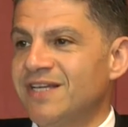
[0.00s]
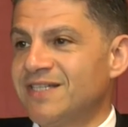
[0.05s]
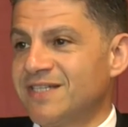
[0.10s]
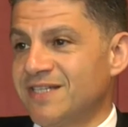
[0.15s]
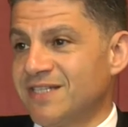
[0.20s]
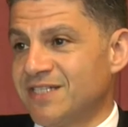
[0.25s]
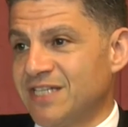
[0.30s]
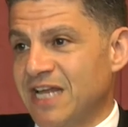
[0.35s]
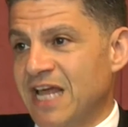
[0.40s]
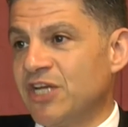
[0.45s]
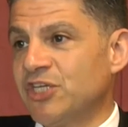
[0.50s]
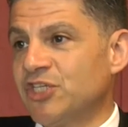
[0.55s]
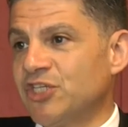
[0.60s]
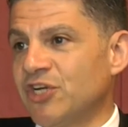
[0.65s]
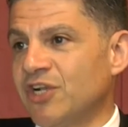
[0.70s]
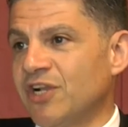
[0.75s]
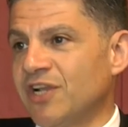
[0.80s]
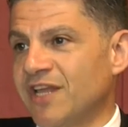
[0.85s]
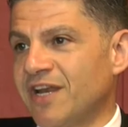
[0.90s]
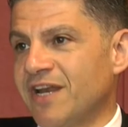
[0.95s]
is
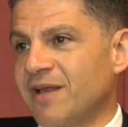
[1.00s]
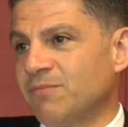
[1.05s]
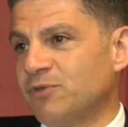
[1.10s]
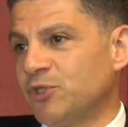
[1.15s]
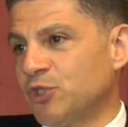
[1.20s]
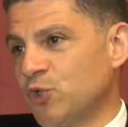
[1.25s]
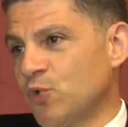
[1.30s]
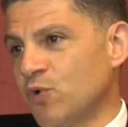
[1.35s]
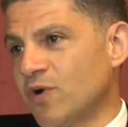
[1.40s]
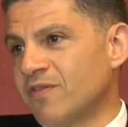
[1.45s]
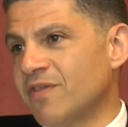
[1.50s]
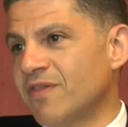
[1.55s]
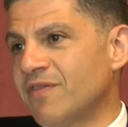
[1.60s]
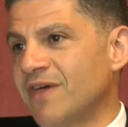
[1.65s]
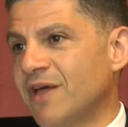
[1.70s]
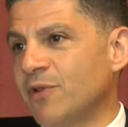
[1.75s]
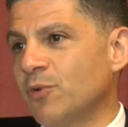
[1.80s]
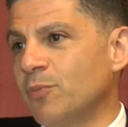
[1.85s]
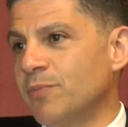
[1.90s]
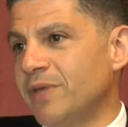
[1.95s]
essential, and I'm sure
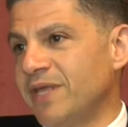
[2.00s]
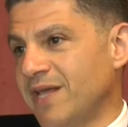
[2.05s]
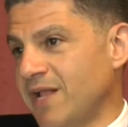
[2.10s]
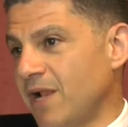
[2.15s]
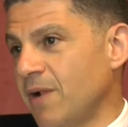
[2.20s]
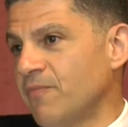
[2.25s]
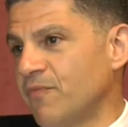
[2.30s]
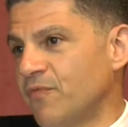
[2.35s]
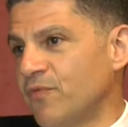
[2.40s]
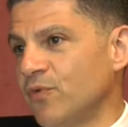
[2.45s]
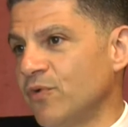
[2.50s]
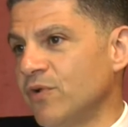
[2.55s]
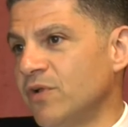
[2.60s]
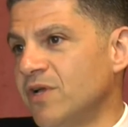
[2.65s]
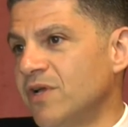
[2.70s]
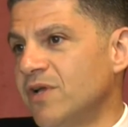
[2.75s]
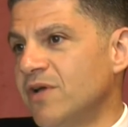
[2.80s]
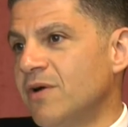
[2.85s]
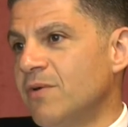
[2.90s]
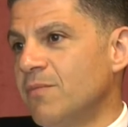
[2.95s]
that that will be helpful
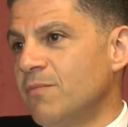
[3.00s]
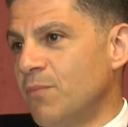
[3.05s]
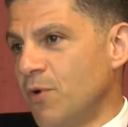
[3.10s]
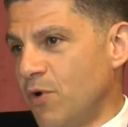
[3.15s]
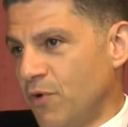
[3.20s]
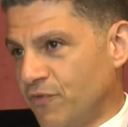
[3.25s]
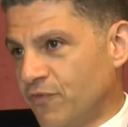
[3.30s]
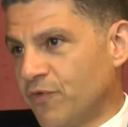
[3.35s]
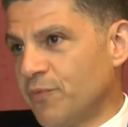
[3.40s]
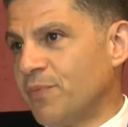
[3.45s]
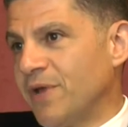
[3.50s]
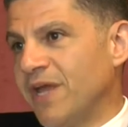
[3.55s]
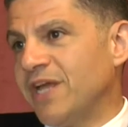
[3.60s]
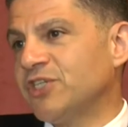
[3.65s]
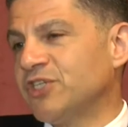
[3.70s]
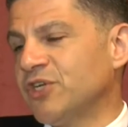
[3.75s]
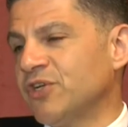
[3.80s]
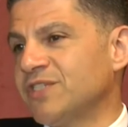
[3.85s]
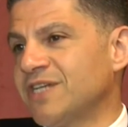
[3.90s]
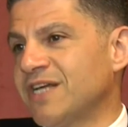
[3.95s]
both for
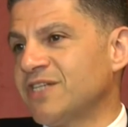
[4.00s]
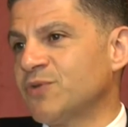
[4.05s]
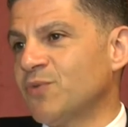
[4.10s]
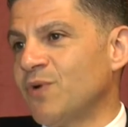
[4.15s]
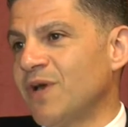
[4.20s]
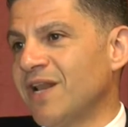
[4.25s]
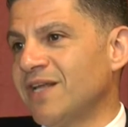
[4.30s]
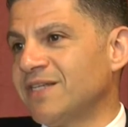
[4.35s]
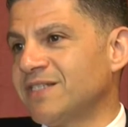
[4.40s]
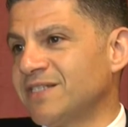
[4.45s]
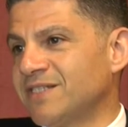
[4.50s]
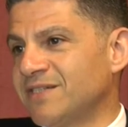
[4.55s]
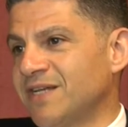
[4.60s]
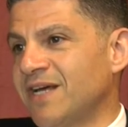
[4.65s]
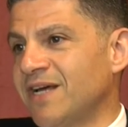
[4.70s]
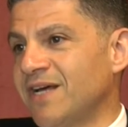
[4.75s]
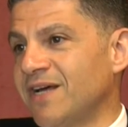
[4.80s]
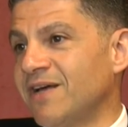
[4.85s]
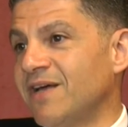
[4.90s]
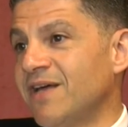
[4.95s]
patients as well as
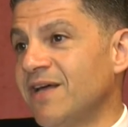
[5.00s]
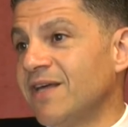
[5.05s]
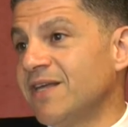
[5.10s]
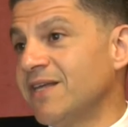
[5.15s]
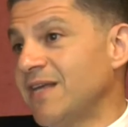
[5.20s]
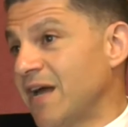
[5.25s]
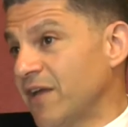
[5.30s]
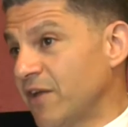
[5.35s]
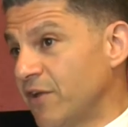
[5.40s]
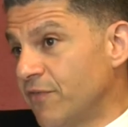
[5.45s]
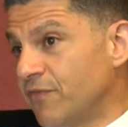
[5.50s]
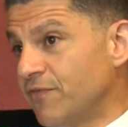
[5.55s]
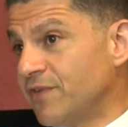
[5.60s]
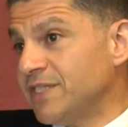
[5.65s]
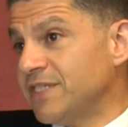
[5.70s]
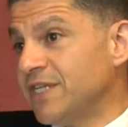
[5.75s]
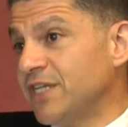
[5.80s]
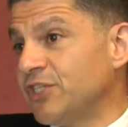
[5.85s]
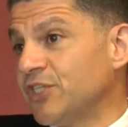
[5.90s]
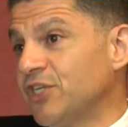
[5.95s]
younger
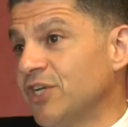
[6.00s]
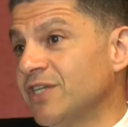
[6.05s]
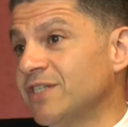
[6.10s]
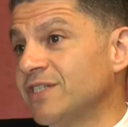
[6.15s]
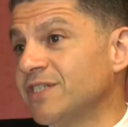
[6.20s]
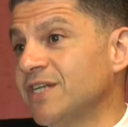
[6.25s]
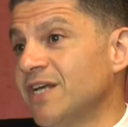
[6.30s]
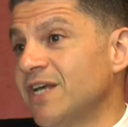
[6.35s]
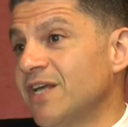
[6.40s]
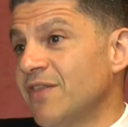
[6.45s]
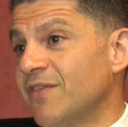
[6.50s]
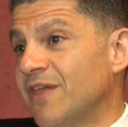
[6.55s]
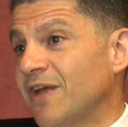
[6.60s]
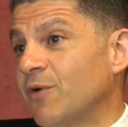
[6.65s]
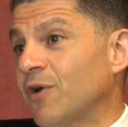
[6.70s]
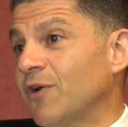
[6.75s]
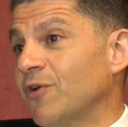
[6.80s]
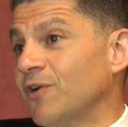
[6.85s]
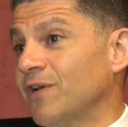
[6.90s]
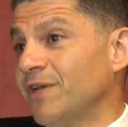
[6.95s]
physicians
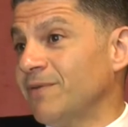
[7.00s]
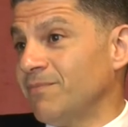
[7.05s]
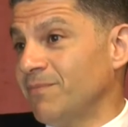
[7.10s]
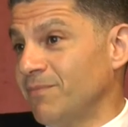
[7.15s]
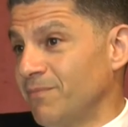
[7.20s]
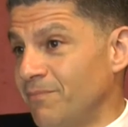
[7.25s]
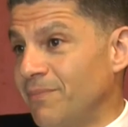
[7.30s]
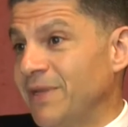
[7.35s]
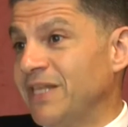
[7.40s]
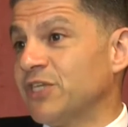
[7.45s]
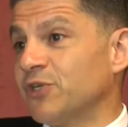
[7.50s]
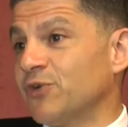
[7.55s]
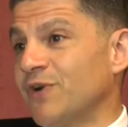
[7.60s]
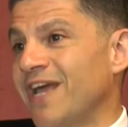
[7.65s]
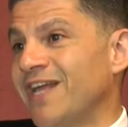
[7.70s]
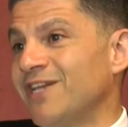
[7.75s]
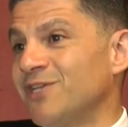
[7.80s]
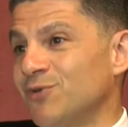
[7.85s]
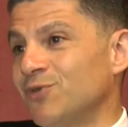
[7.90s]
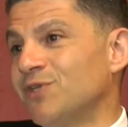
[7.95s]
that are going to be
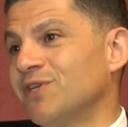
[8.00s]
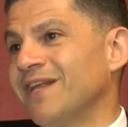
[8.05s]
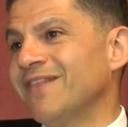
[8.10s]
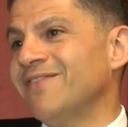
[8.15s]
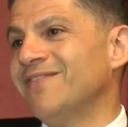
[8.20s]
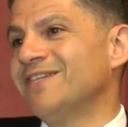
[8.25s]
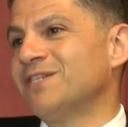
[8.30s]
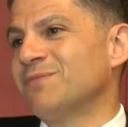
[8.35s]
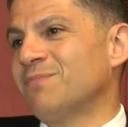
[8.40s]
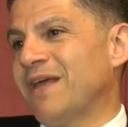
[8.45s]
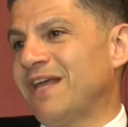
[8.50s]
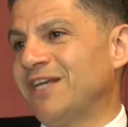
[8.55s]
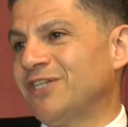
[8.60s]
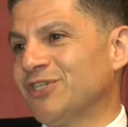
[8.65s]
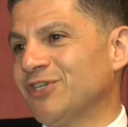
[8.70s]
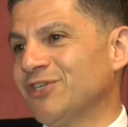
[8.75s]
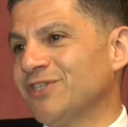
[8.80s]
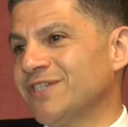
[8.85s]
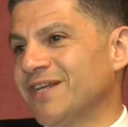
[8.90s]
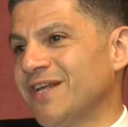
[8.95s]
trained to treat these
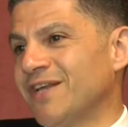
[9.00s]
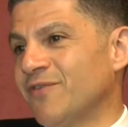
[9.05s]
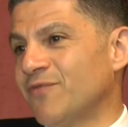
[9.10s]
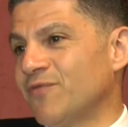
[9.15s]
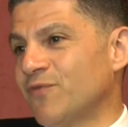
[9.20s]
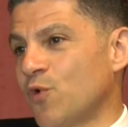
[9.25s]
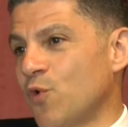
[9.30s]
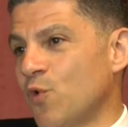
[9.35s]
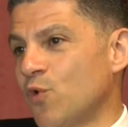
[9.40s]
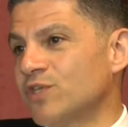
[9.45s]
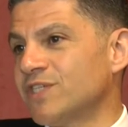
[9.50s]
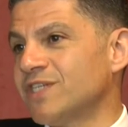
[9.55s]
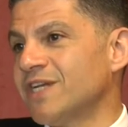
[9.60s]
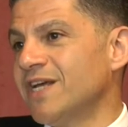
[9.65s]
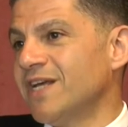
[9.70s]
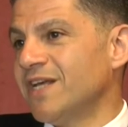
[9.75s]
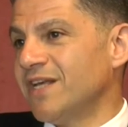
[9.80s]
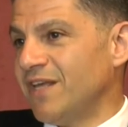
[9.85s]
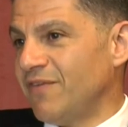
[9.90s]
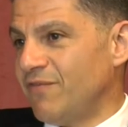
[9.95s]
patients. And of course,
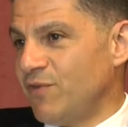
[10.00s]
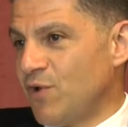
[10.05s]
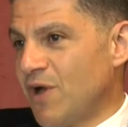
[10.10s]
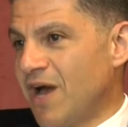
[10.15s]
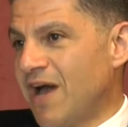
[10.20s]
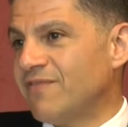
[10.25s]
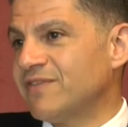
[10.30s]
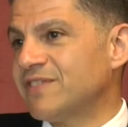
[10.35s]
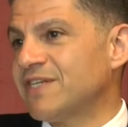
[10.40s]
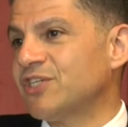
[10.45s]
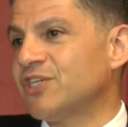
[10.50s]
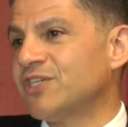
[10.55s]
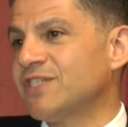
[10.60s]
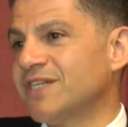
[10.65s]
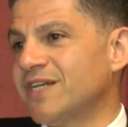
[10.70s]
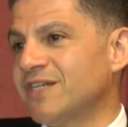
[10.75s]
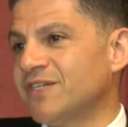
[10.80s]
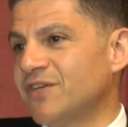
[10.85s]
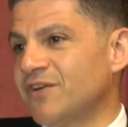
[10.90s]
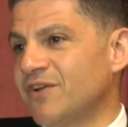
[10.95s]
if you have such a
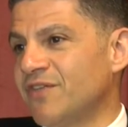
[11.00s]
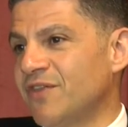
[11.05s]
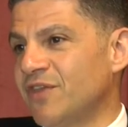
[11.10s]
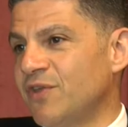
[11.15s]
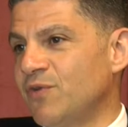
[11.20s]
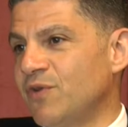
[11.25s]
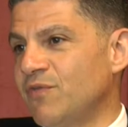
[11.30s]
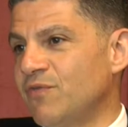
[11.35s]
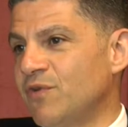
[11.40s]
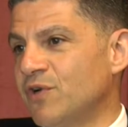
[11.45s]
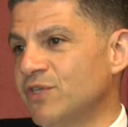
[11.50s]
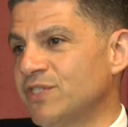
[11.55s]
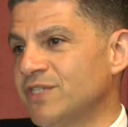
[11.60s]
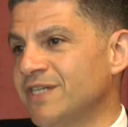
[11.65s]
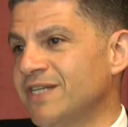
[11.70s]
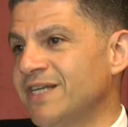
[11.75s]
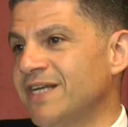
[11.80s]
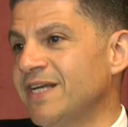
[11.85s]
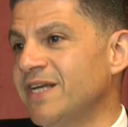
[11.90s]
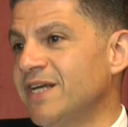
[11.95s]
center in the
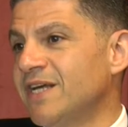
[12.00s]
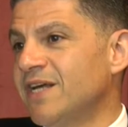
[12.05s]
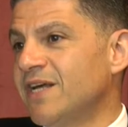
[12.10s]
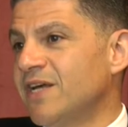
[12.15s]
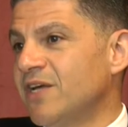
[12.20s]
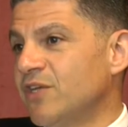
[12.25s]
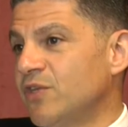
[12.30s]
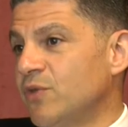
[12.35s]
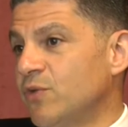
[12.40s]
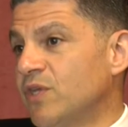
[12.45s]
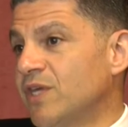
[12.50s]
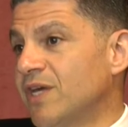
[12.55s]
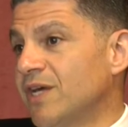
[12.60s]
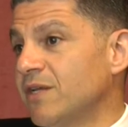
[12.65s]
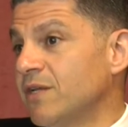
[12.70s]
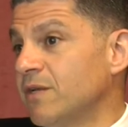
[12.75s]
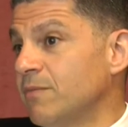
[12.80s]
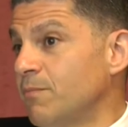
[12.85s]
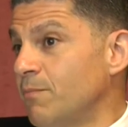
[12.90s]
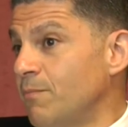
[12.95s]
university, you
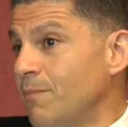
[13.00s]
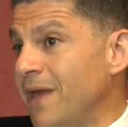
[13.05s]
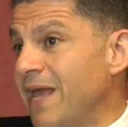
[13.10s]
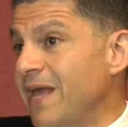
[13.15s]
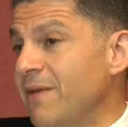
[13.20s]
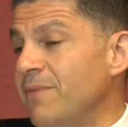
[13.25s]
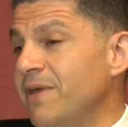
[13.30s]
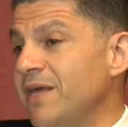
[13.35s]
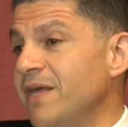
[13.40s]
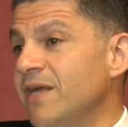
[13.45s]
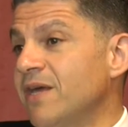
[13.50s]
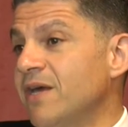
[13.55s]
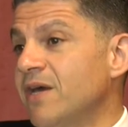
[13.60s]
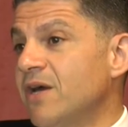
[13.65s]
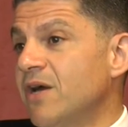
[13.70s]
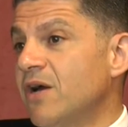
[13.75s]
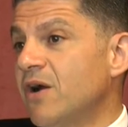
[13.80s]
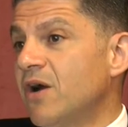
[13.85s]
can maybe